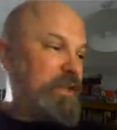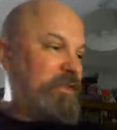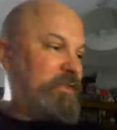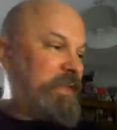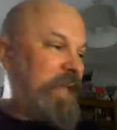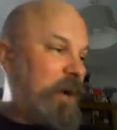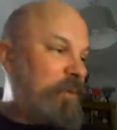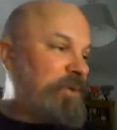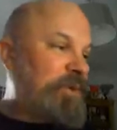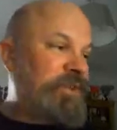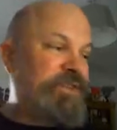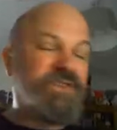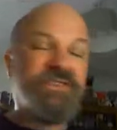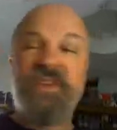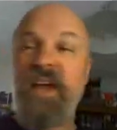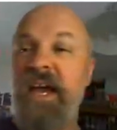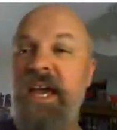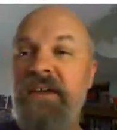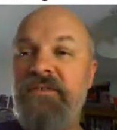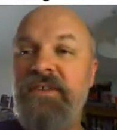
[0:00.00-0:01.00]
That would have
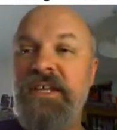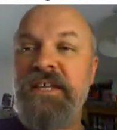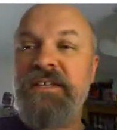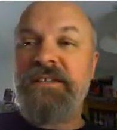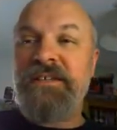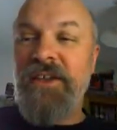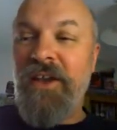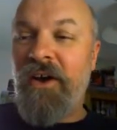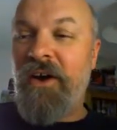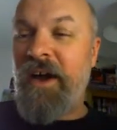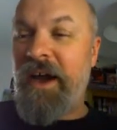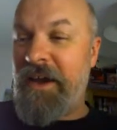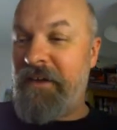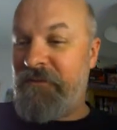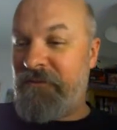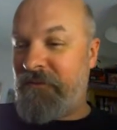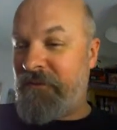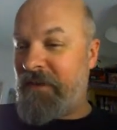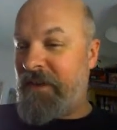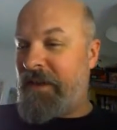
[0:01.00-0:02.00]
saved his
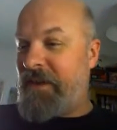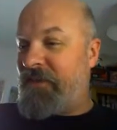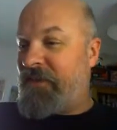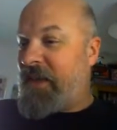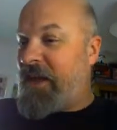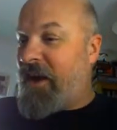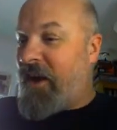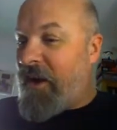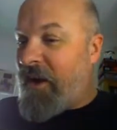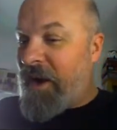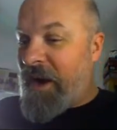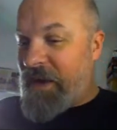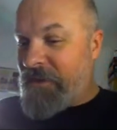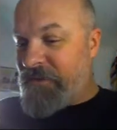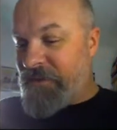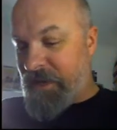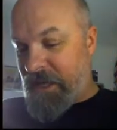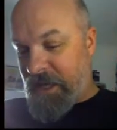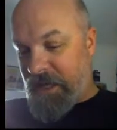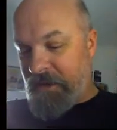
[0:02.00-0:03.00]
life. The
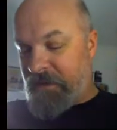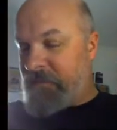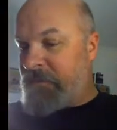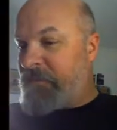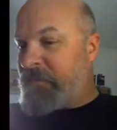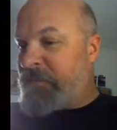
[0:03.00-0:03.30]
irony.